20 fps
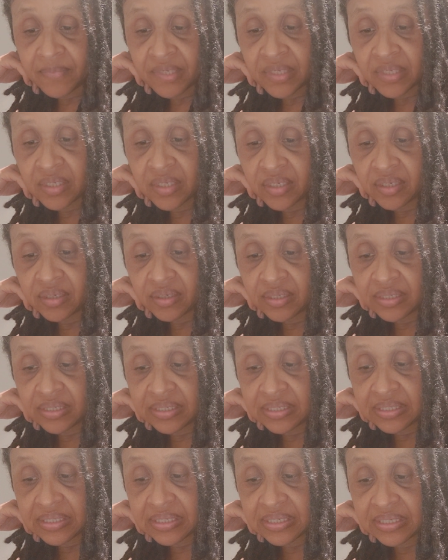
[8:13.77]
Clearly,
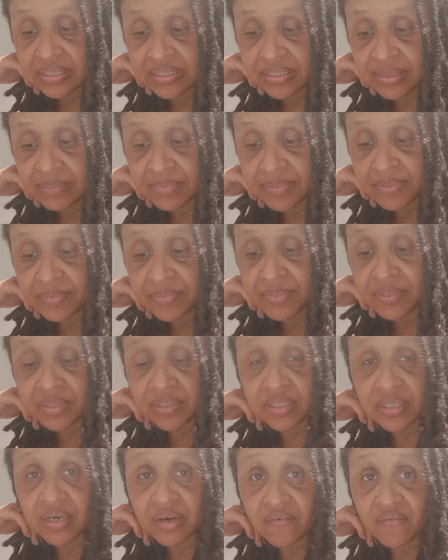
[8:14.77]
the
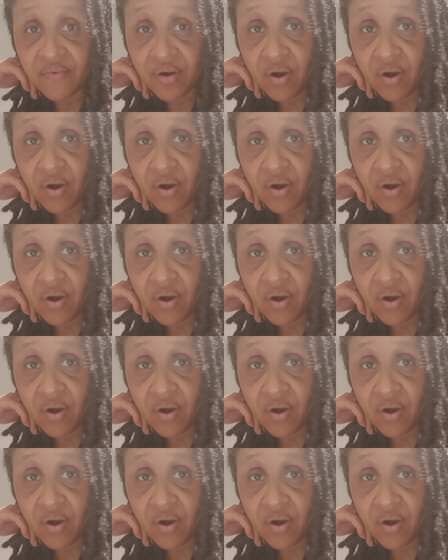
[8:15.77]
acceptability of